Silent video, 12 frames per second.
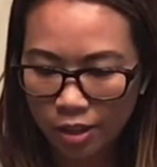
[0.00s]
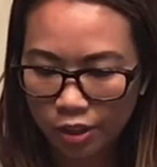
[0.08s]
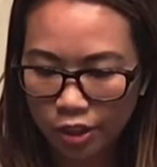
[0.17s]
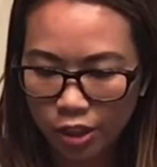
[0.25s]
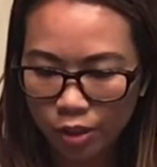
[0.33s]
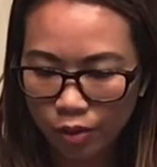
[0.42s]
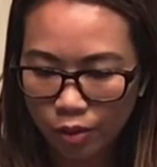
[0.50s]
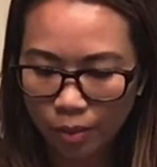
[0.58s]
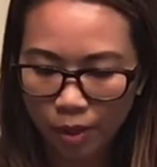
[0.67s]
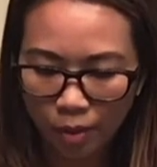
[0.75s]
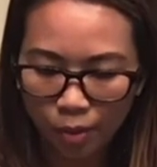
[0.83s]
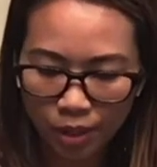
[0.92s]
And they're
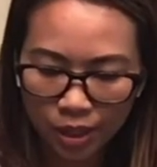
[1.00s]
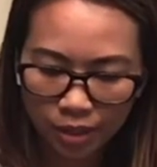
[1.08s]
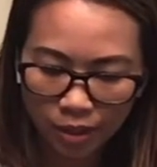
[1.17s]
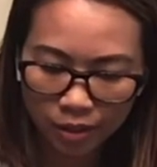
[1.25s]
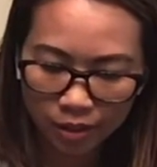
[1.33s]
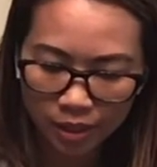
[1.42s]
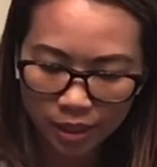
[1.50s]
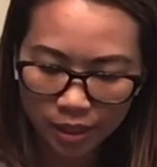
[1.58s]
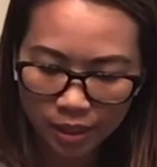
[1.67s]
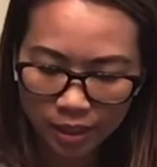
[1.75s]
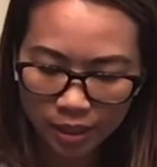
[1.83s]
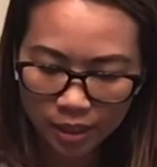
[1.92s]
just for my
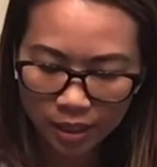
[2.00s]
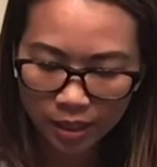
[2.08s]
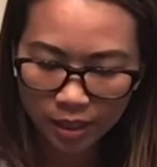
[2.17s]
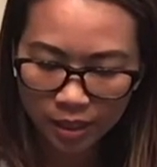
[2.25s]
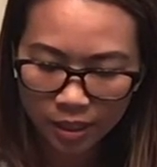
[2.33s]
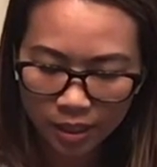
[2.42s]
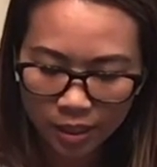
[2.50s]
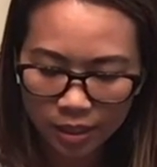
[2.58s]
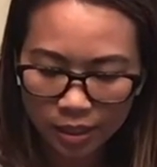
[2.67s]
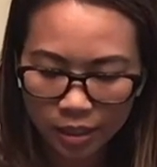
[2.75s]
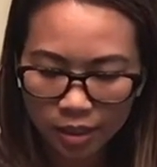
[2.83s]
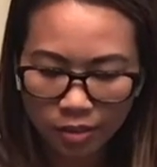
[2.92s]
windows,
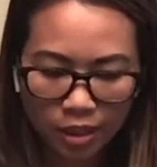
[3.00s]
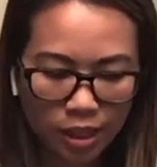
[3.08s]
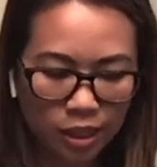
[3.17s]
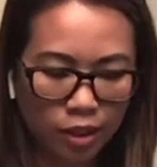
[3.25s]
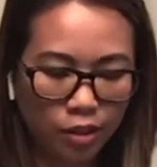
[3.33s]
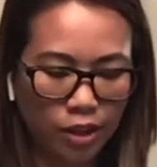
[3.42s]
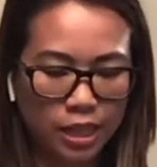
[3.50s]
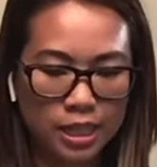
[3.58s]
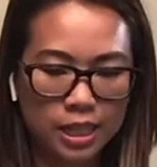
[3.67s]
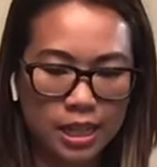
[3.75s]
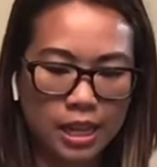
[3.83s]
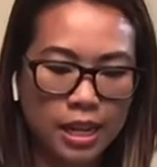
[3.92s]
so
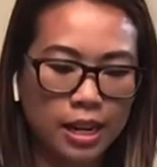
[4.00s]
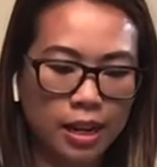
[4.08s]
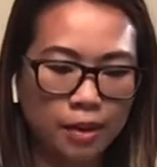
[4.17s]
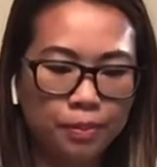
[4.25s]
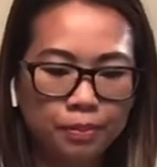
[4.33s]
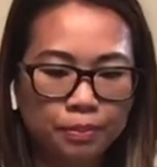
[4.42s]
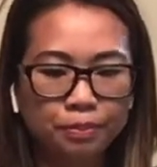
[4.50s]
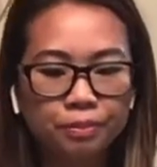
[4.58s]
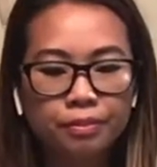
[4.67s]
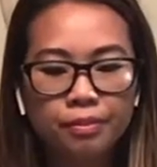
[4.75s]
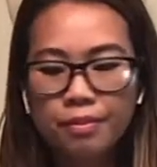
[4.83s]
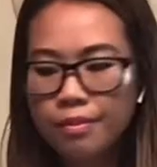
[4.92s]
nothing crazy here.
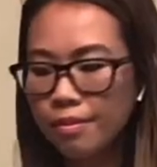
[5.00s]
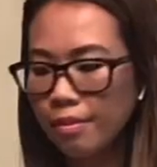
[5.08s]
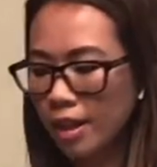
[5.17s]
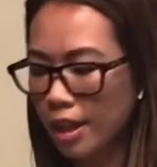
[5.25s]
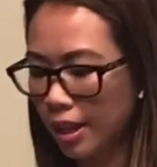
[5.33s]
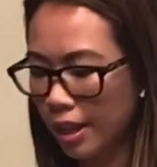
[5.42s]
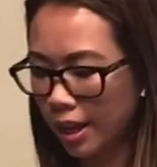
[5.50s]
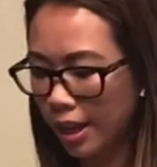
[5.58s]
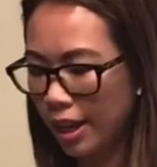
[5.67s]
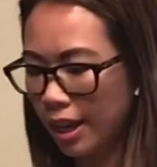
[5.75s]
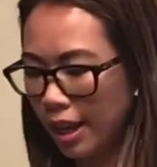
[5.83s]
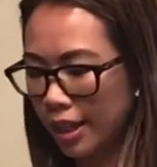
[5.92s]

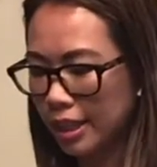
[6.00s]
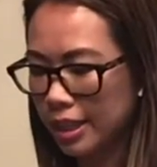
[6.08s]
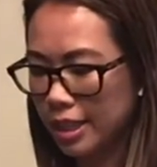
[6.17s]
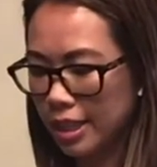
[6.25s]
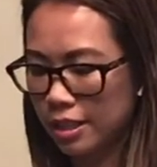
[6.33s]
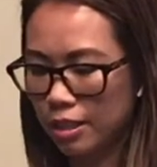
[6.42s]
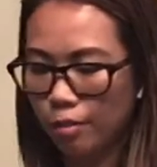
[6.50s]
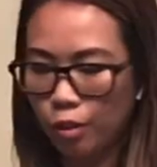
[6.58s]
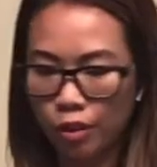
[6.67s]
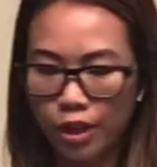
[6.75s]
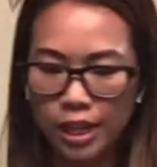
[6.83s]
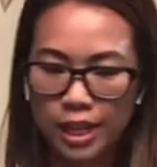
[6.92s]
And let's
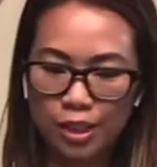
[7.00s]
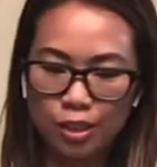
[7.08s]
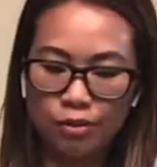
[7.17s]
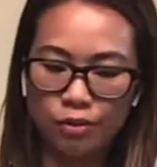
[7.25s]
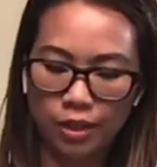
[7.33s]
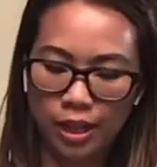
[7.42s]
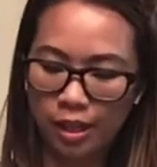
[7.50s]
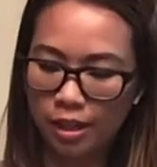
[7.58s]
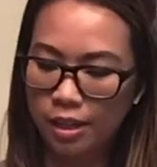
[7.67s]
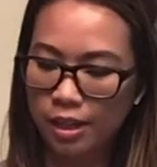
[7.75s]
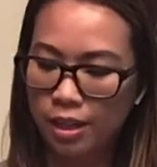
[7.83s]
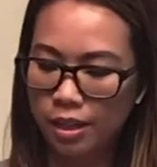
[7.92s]
get some green. And don't
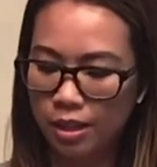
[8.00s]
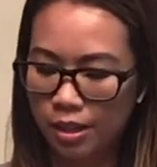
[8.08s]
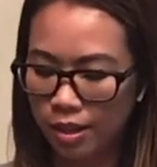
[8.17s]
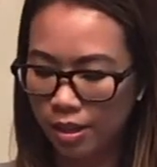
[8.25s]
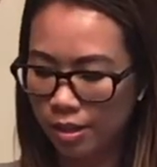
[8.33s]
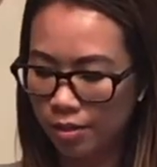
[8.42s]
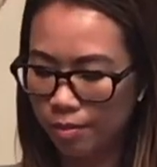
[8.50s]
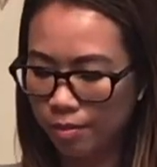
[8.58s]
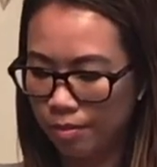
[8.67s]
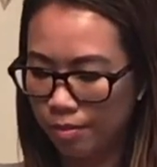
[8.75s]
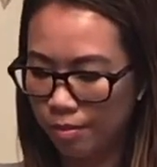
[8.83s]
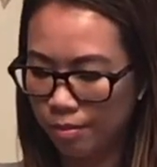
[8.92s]
forget,
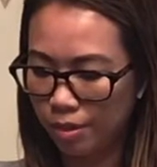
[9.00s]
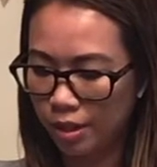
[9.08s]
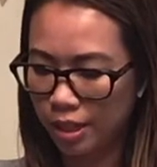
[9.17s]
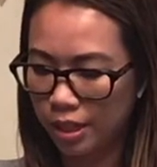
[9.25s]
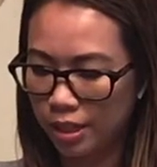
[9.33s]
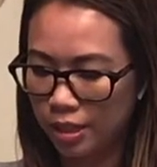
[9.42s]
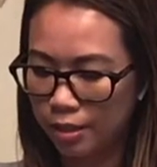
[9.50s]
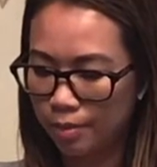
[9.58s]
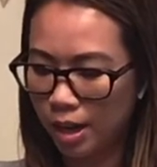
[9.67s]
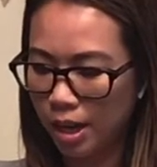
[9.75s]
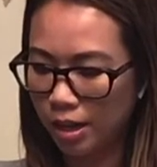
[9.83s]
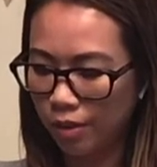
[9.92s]
put
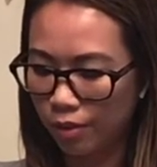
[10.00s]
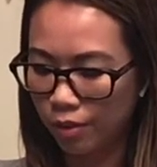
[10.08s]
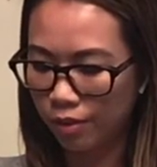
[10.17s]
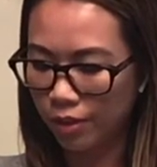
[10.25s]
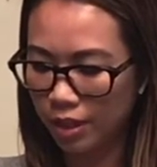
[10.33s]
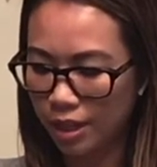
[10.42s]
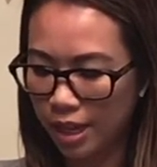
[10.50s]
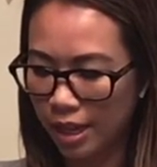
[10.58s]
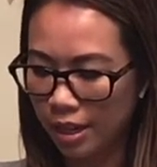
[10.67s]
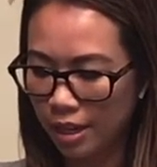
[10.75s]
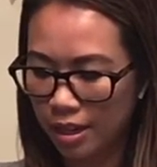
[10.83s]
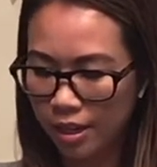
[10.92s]
on a smock if you
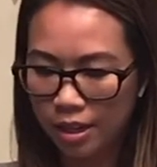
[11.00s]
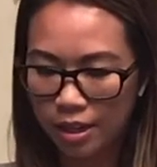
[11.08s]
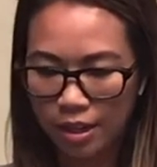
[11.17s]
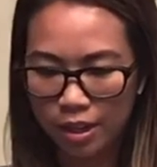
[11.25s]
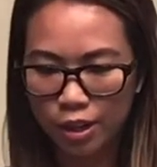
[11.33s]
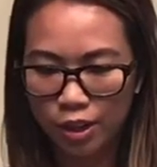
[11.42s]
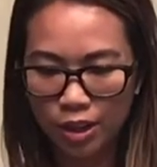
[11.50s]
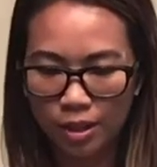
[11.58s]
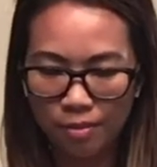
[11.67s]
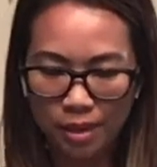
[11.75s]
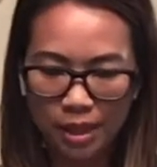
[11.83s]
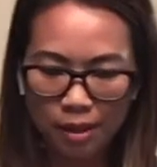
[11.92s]
feel like
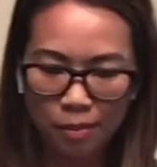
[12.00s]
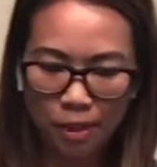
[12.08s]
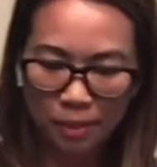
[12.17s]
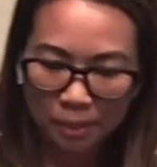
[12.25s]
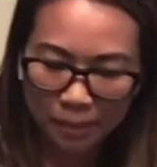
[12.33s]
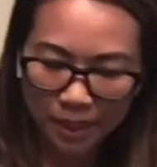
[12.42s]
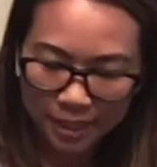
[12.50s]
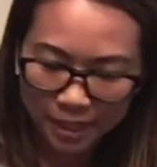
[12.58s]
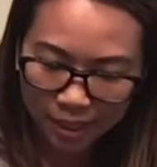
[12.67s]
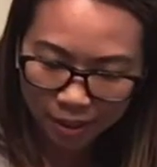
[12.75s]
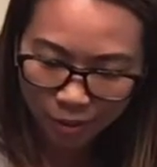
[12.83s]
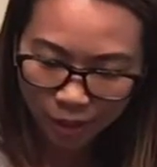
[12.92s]
you're gonna make a big
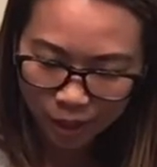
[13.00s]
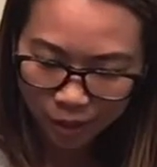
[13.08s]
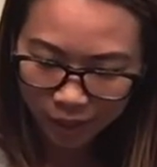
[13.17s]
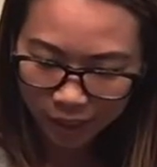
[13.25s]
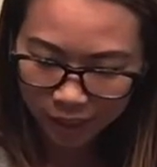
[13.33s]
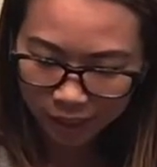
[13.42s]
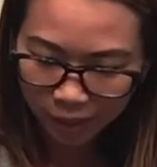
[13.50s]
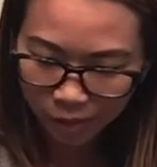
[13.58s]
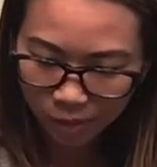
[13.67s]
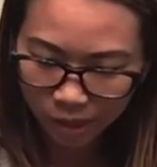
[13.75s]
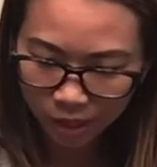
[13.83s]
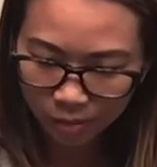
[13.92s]
mess here. We don't
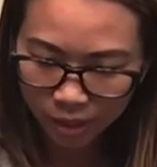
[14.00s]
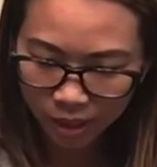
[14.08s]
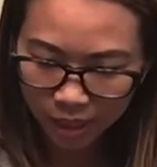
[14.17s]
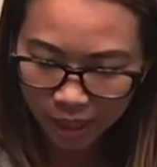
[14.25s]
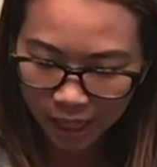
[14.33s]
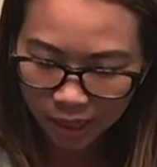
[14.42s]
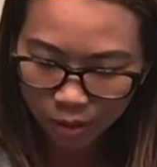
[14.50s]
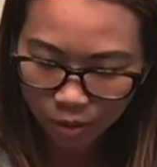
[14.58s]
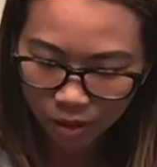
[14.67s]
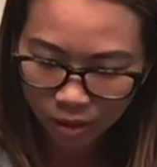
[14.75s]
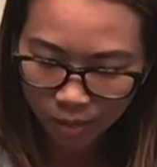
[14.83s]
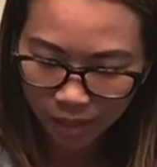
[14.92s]
wanna leave moms and
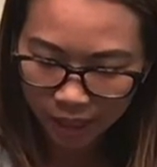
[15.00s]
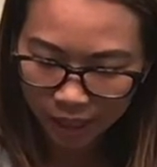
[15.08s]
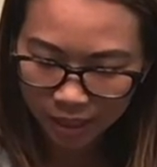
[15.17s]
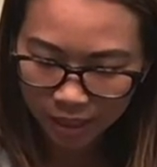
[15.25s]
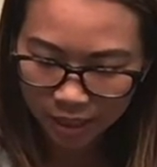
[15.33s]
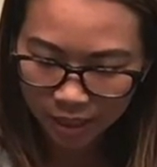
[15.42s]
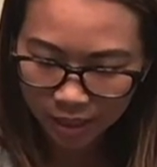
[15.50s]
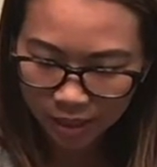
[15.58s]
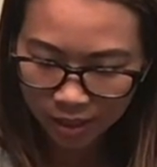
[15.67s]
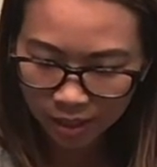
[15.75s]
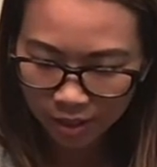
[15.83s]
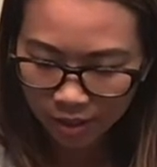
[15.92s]
dads with a mess.